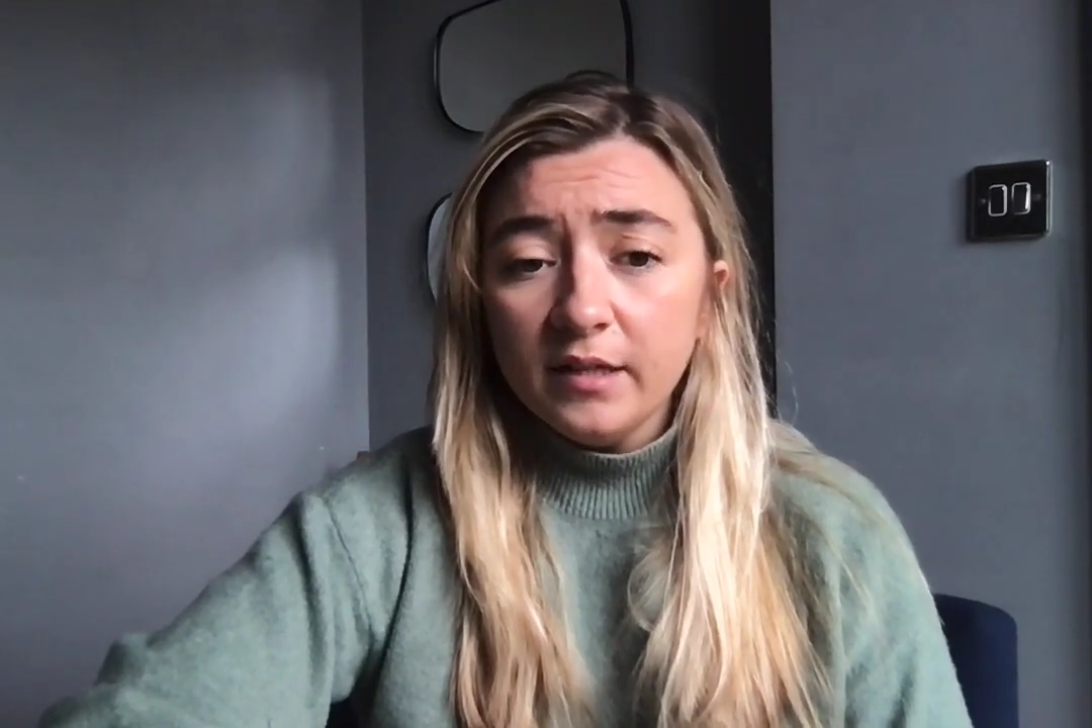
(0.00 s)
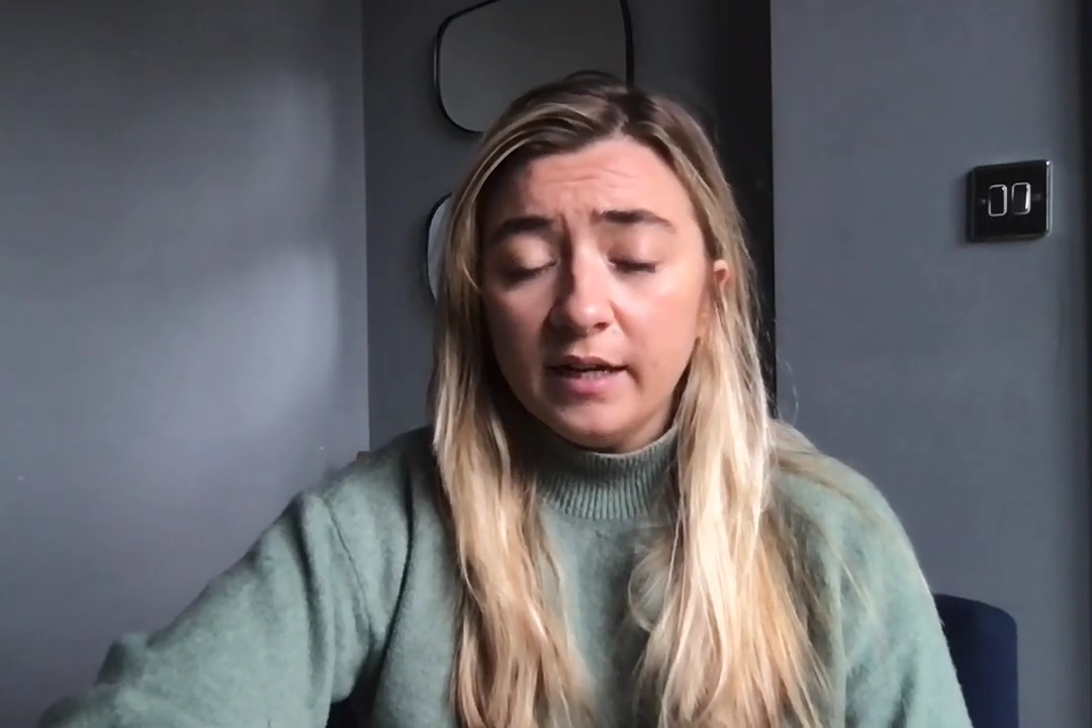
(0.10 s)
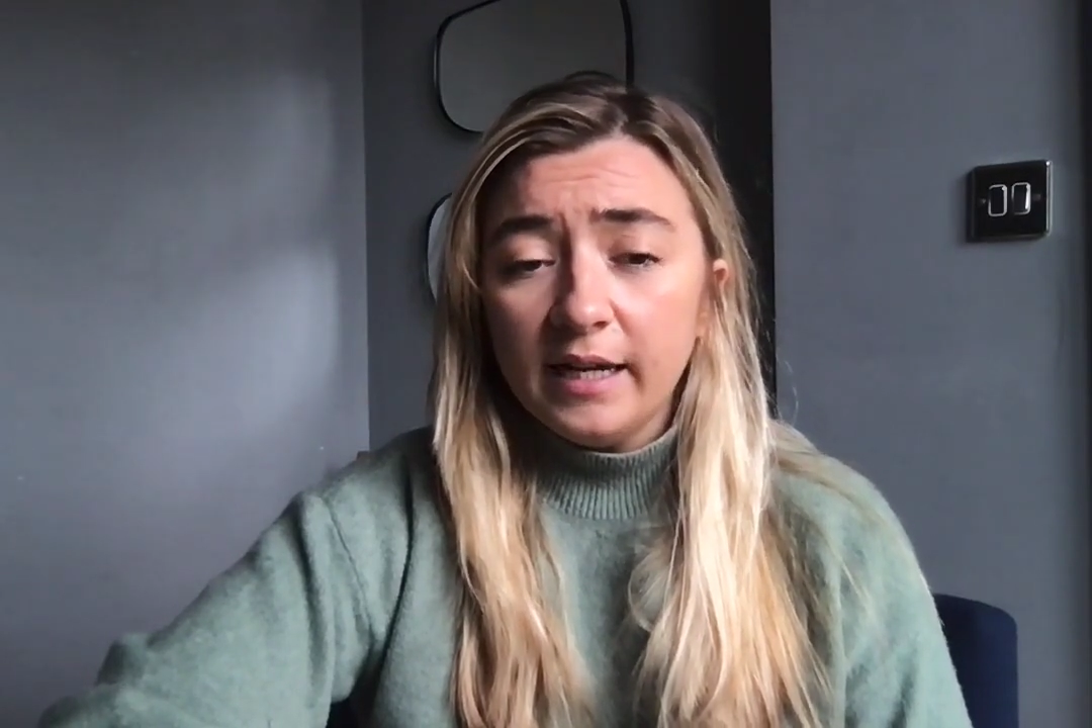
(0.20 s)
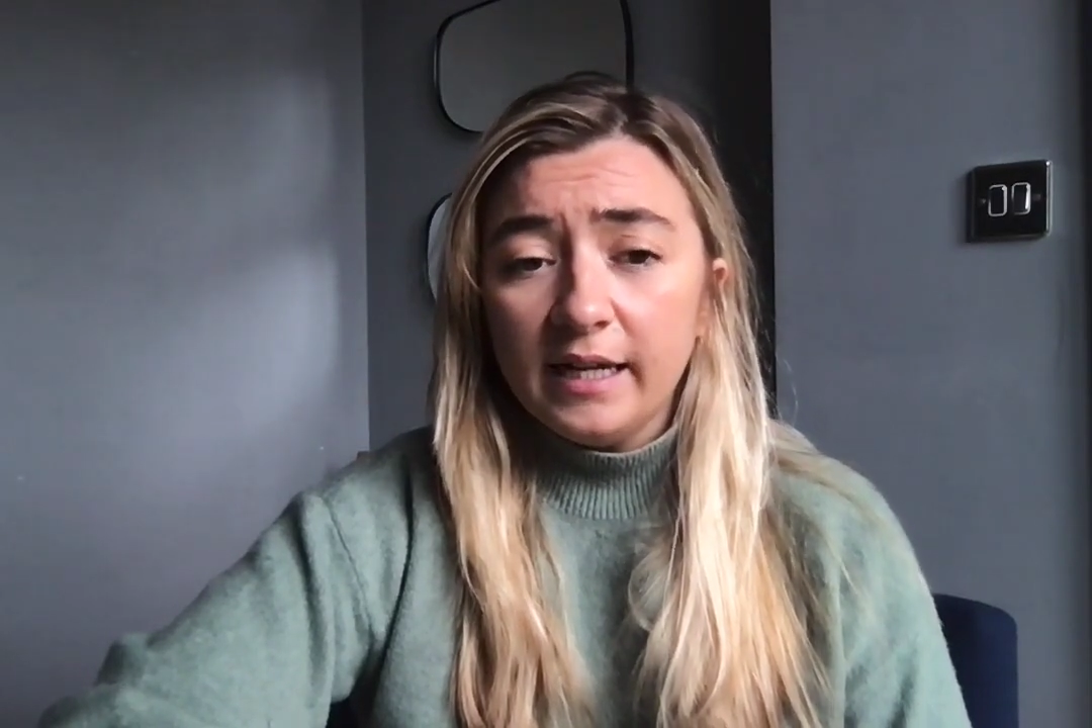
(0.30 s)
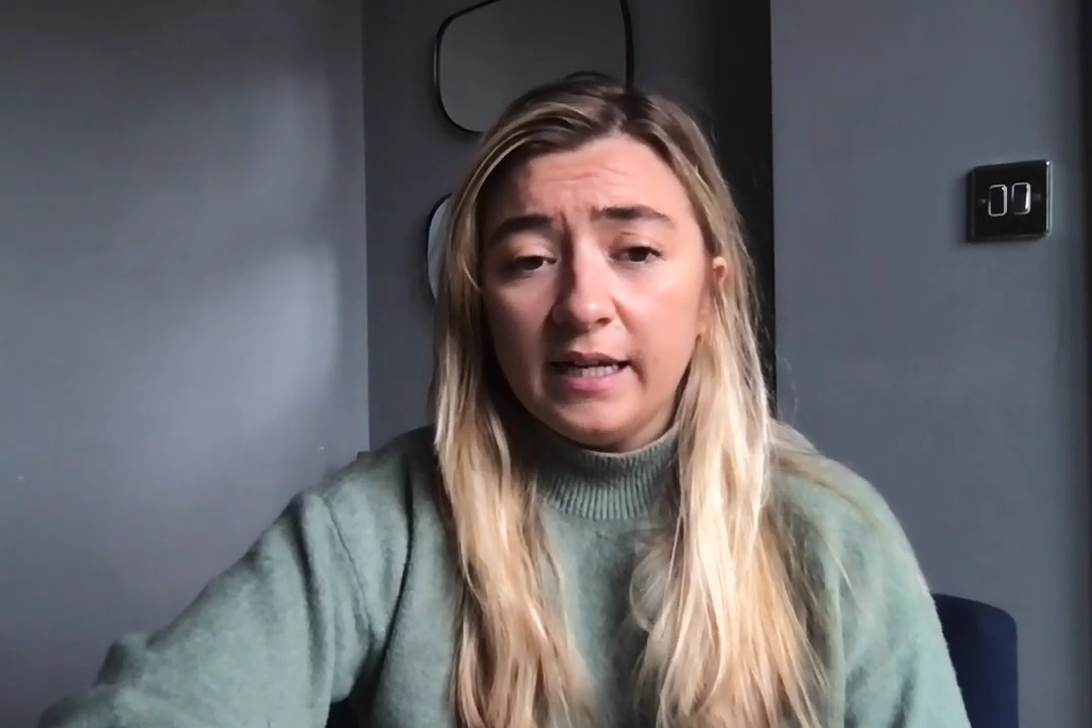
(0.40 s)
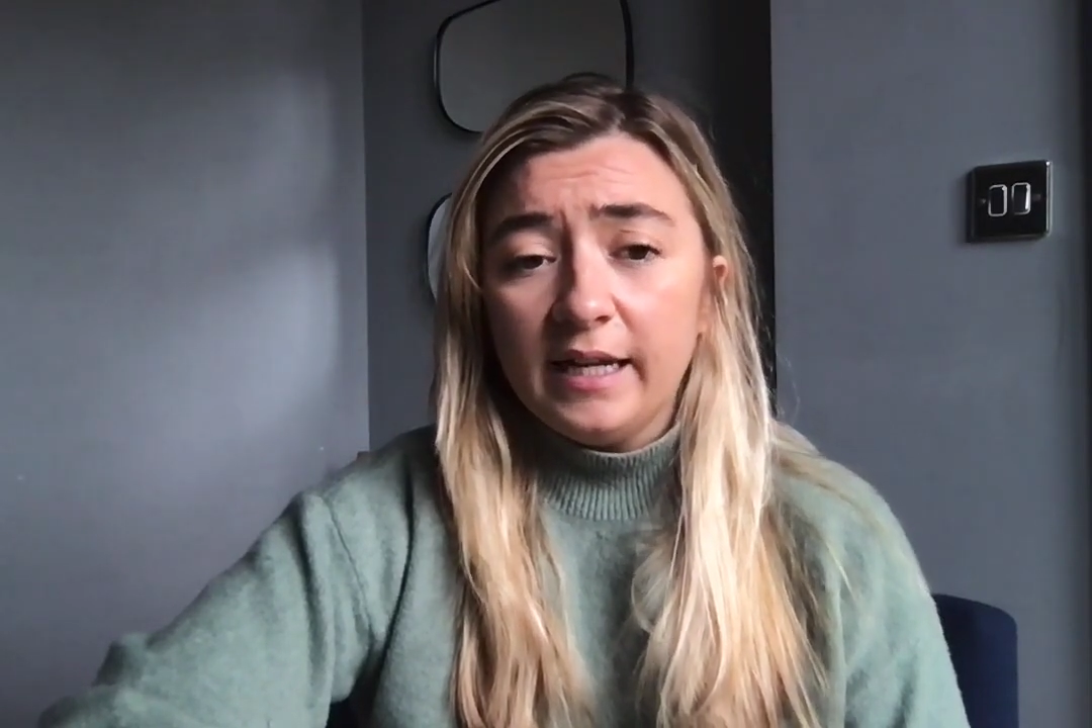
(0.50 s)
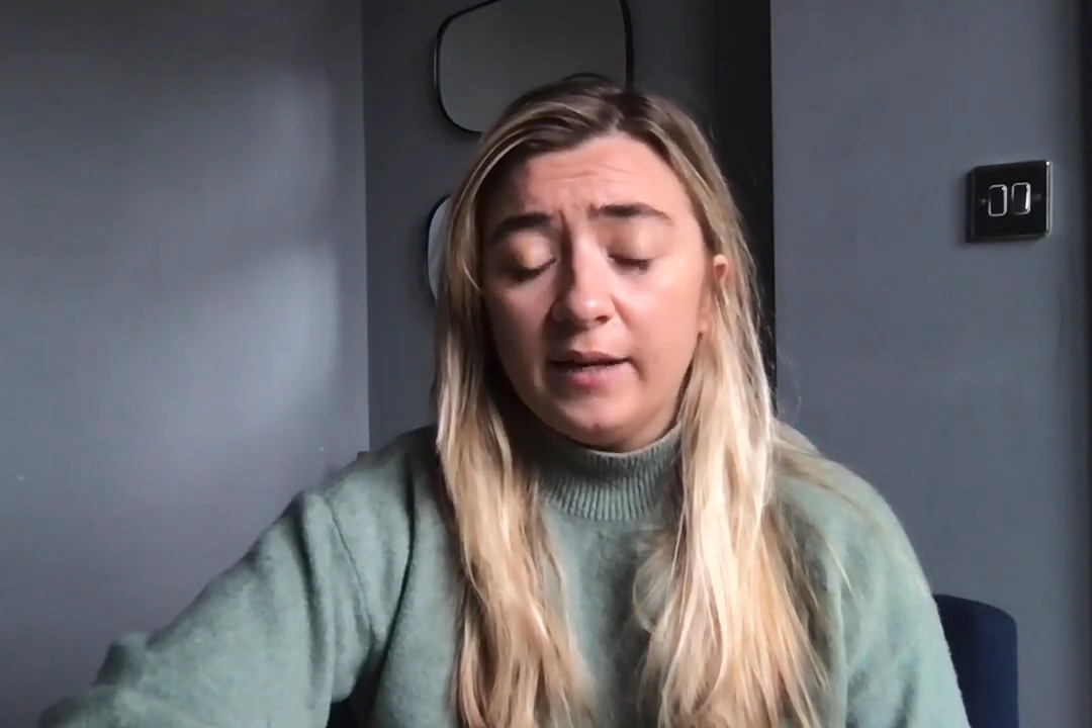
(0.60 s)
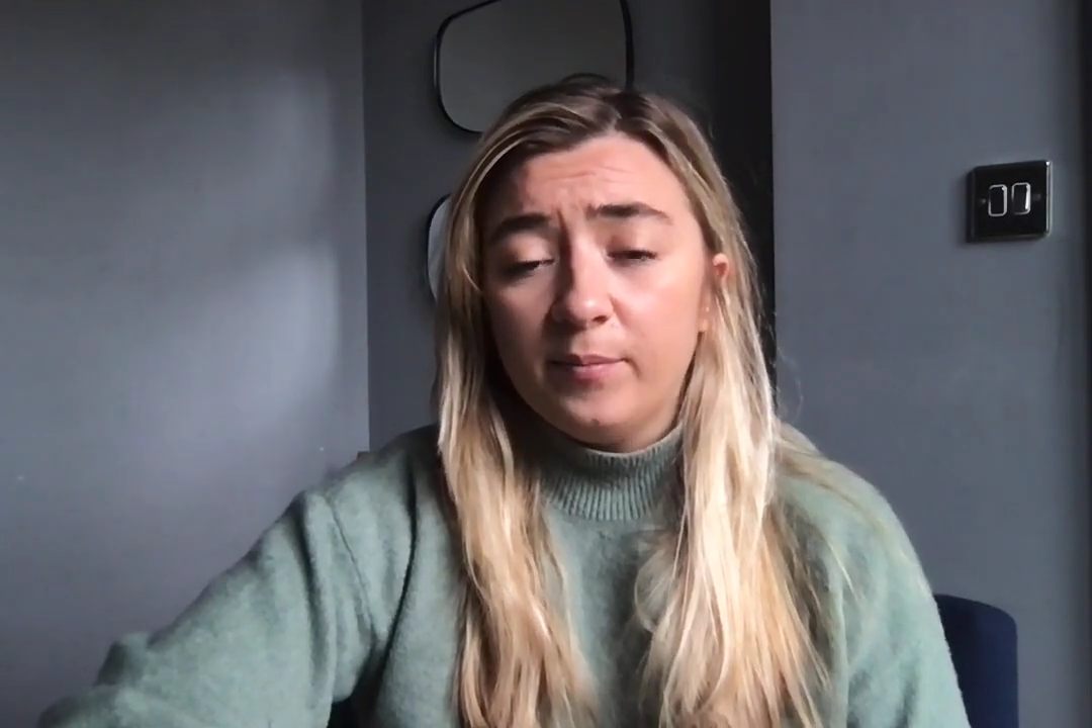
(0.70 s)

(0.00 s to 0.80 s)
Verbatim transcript: it,